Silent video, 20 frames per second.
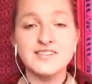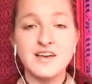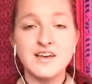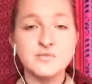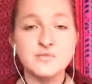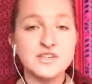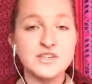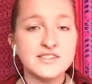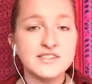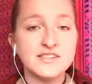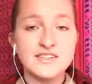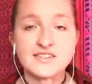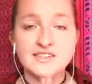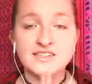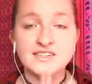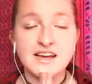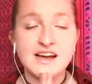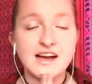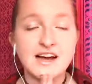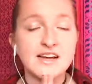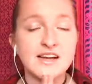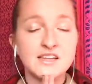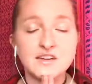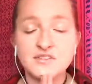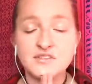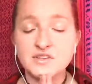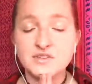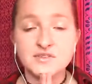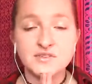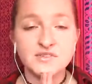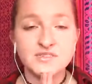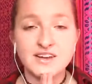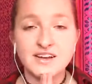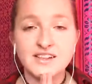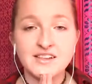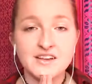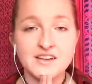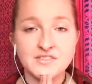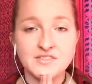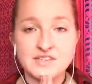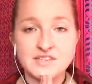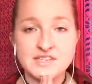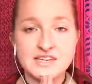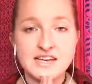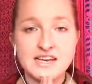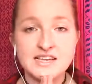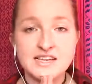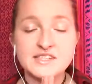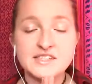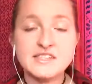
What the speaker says: I'm just going to say, I love you today.